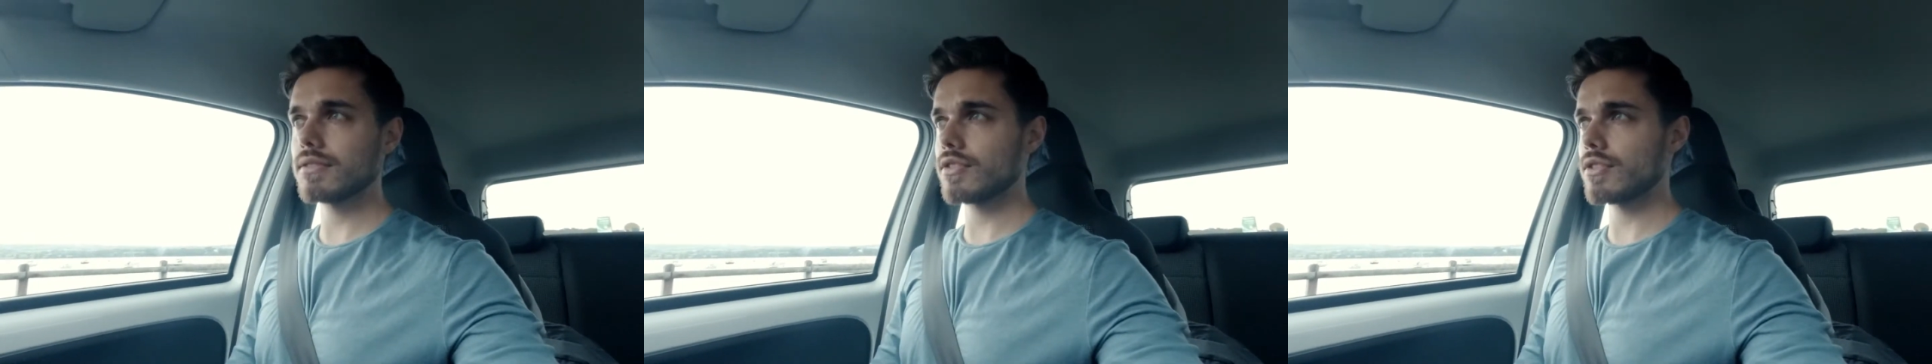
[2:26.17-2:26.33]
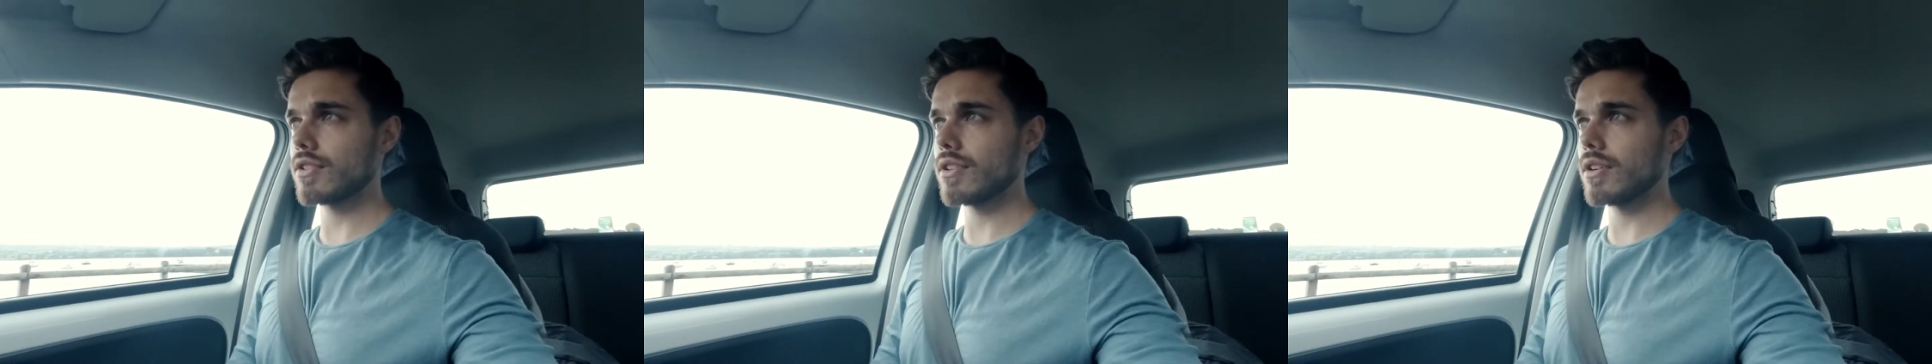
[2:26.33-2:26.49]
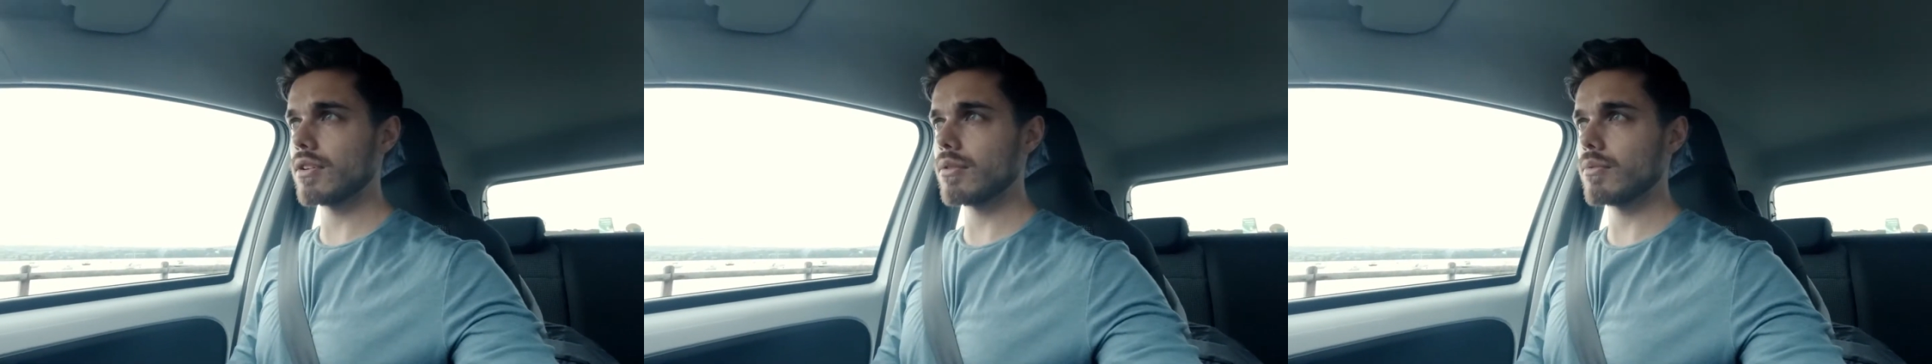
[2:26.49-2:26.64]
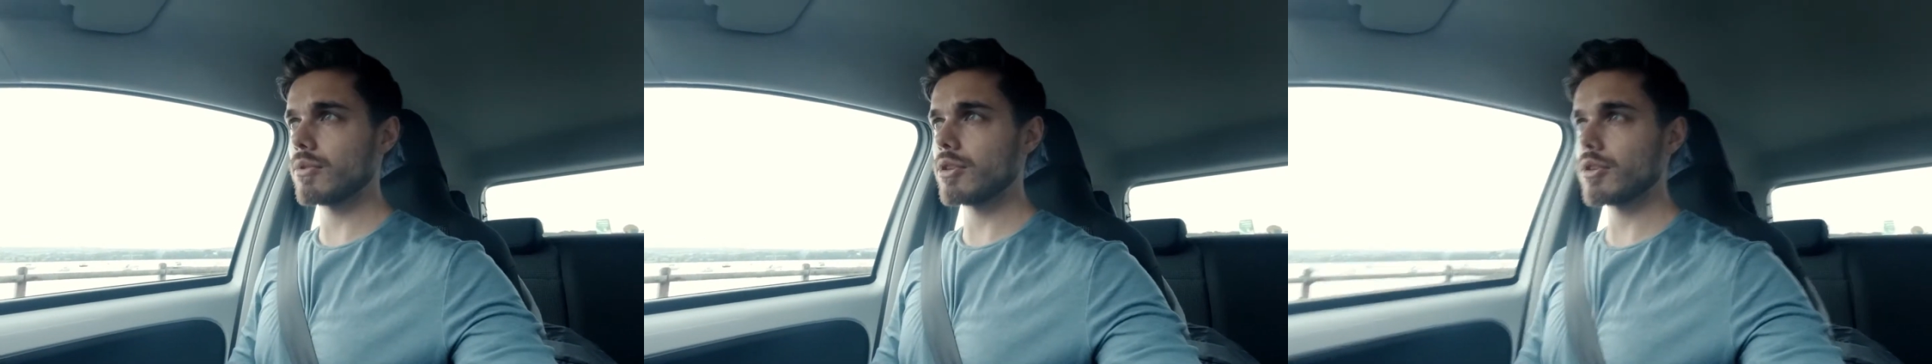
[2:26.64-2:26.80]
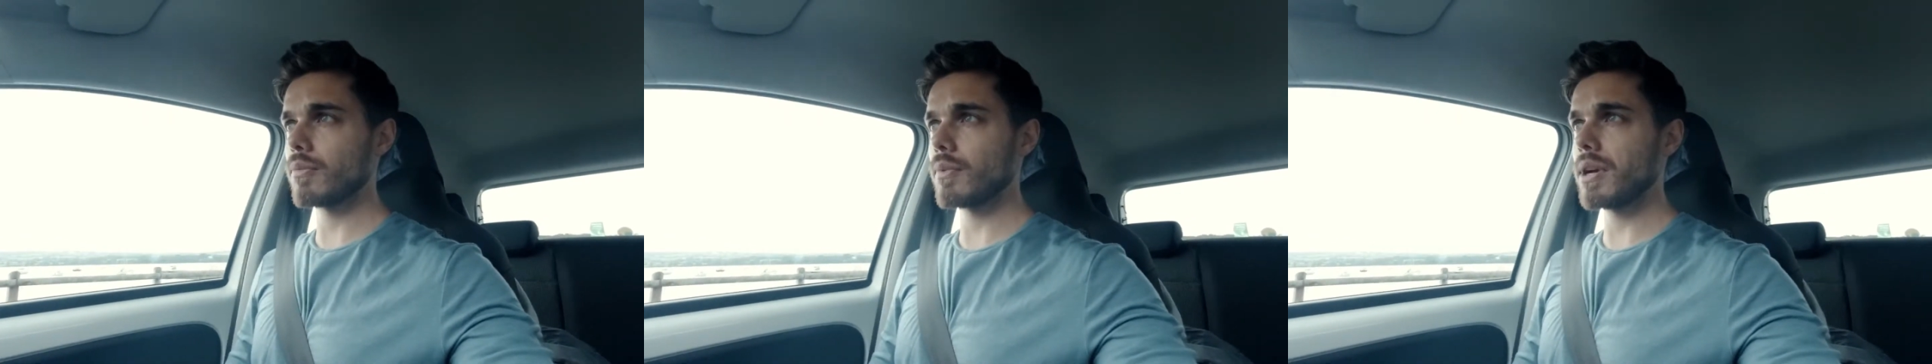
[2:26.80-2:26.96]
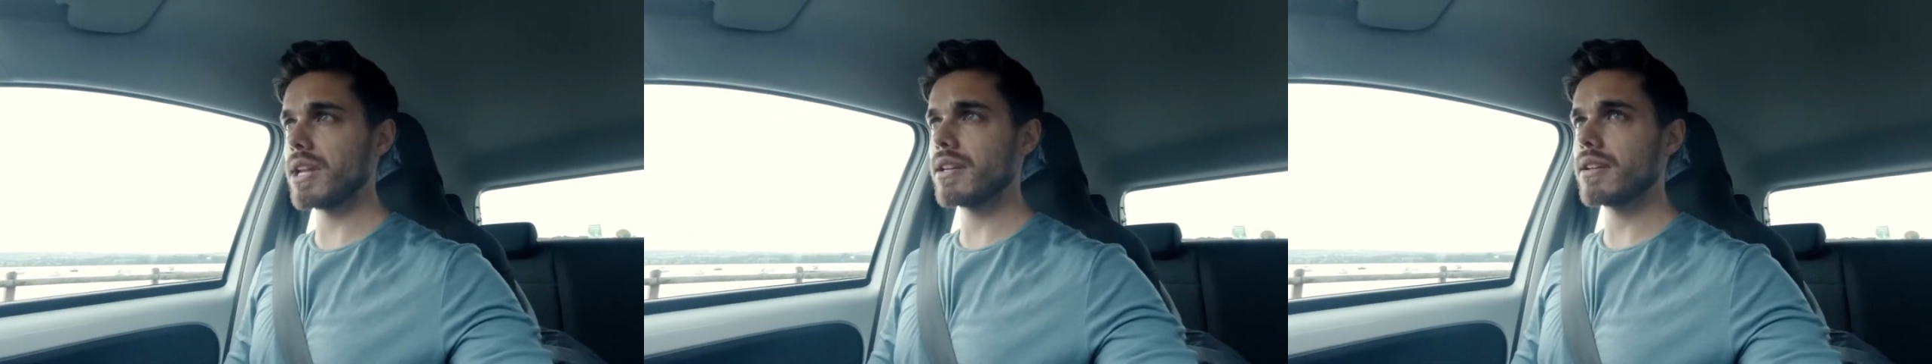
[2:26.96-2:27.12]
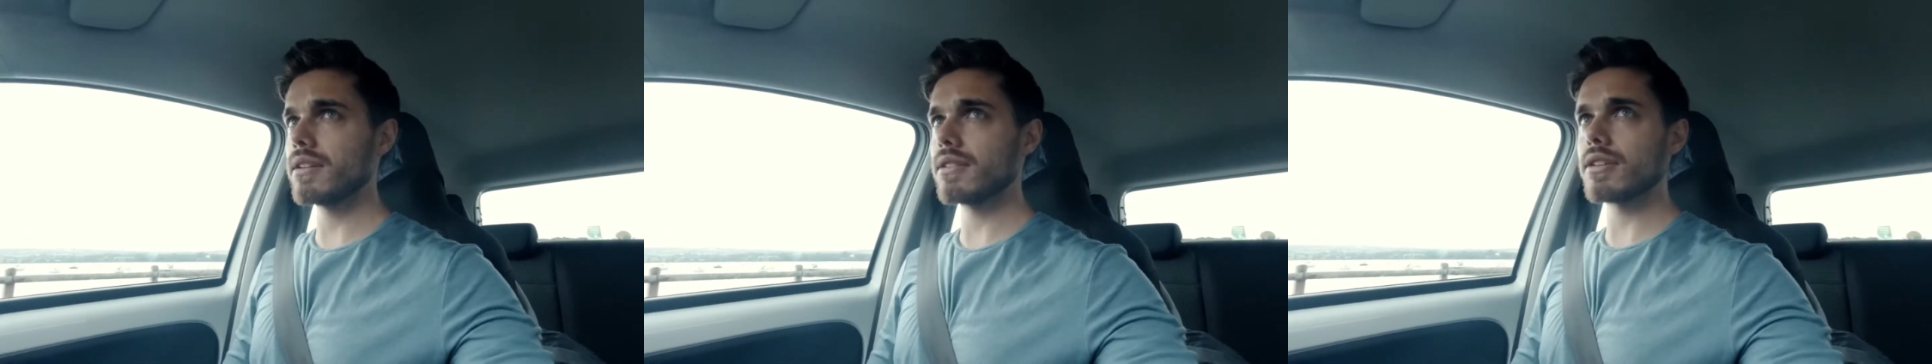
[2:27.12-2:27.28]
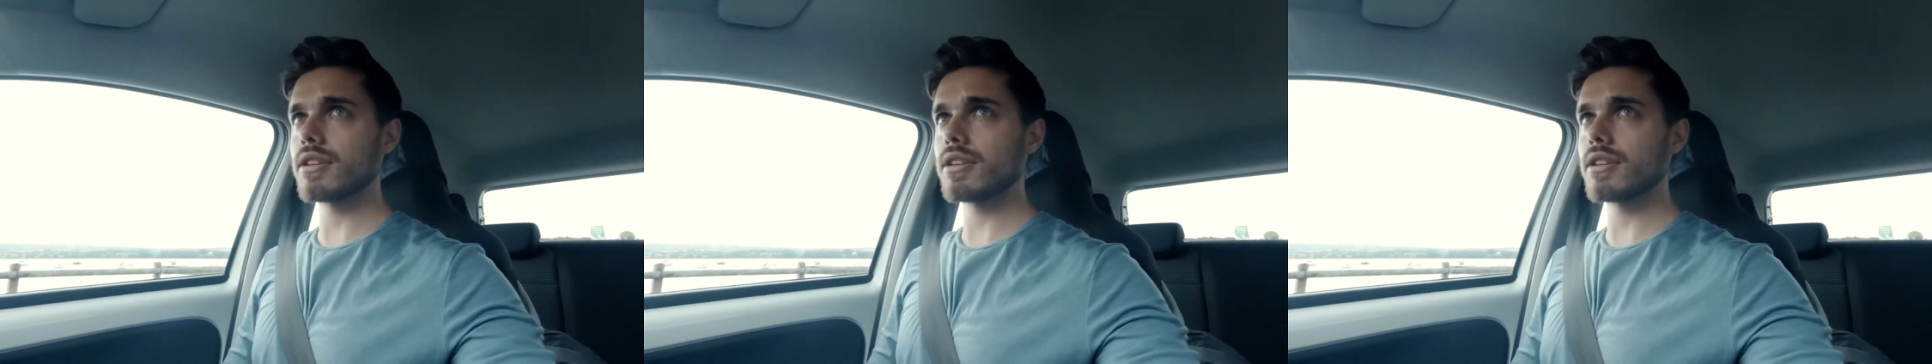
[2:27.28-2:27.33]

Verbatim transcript: so we're waiting in the